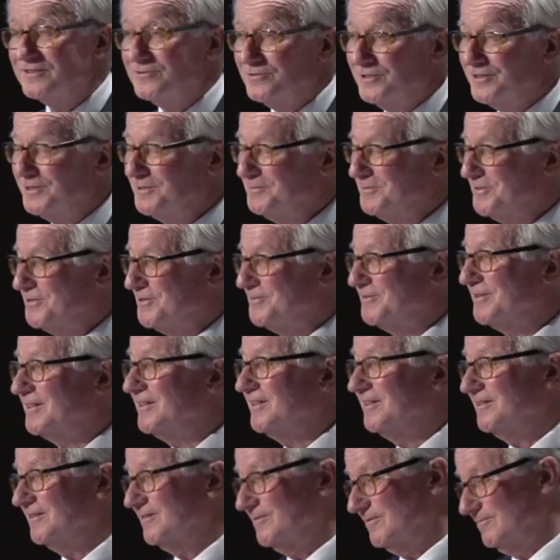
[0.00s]
quoting myself
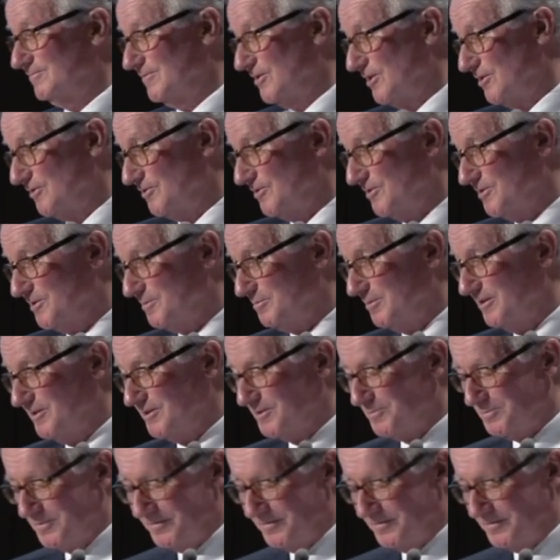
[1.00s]
again, note this please,